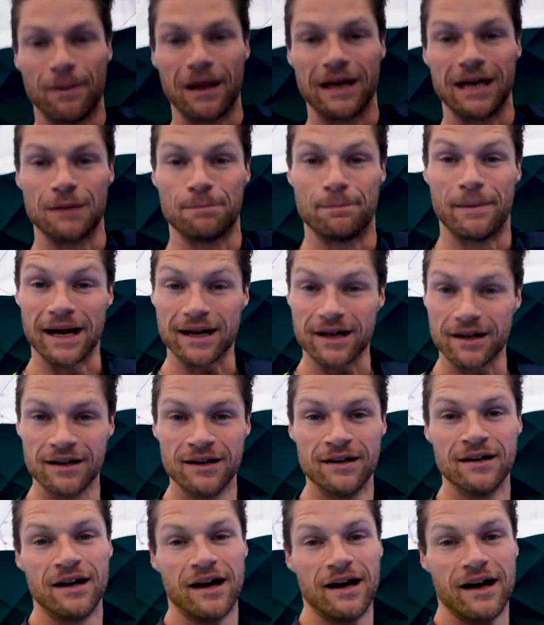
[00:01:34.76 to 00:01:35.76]
play it back
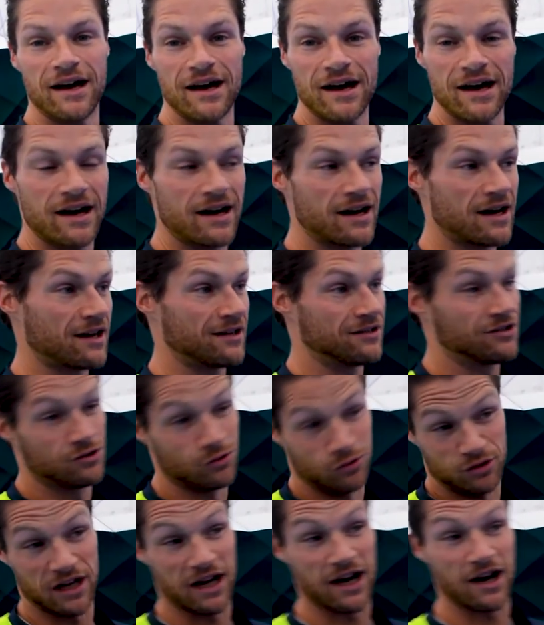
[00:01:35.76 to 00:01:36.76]
uh,
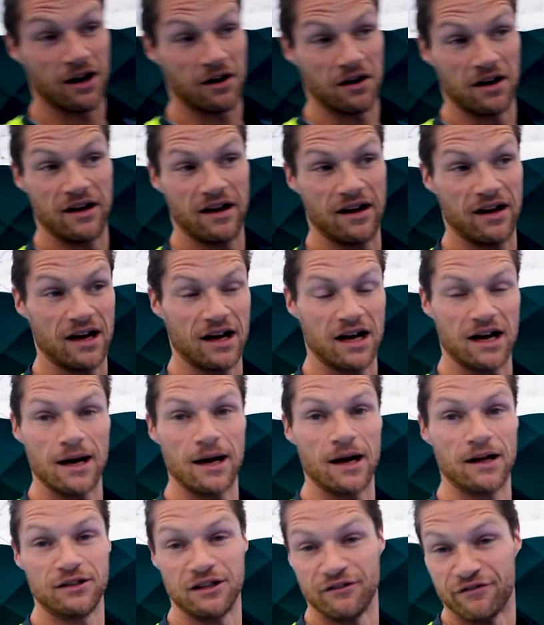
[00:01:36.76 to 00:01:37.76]
to their
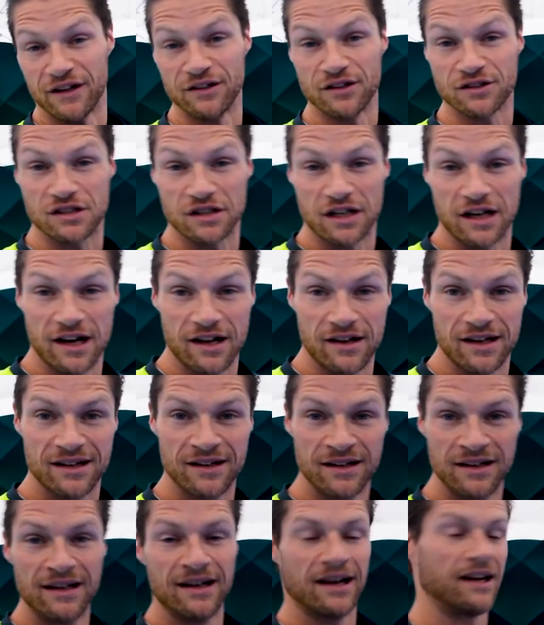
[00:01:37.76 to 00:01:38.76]
uh, defenders again,
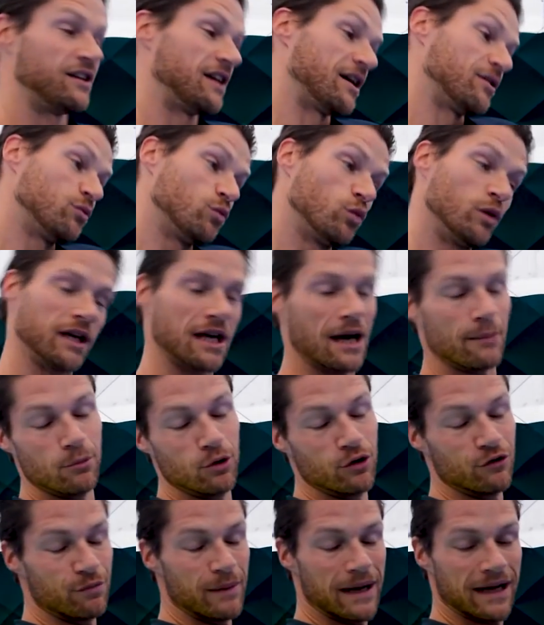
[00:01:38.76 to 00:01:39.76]
and then we can
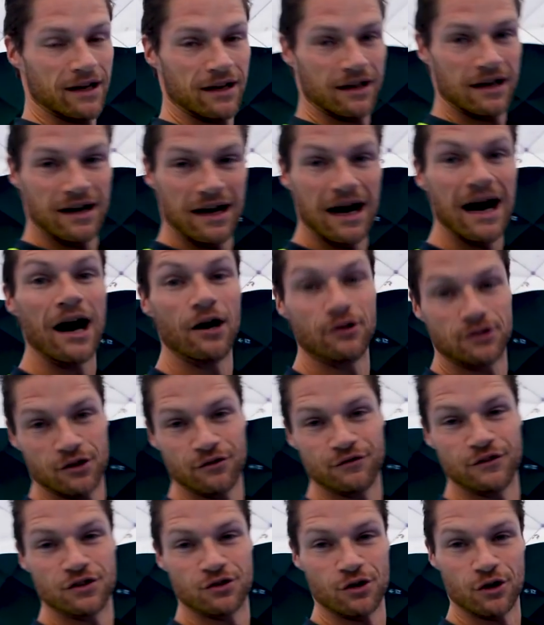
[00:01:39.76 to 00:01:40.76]
move back out
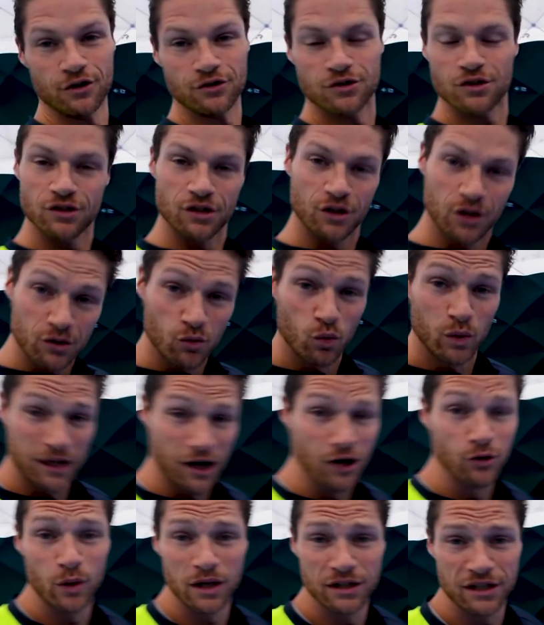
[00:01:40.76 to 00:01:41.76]
of the circle. So you, we
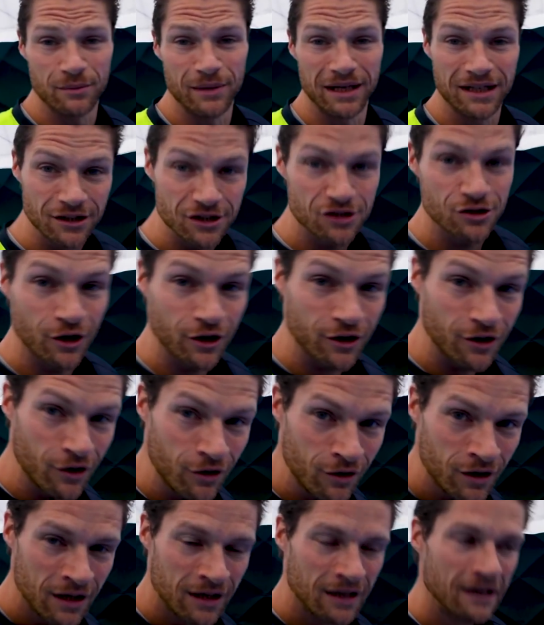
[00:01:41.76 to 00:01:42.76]
don't want them in the circle,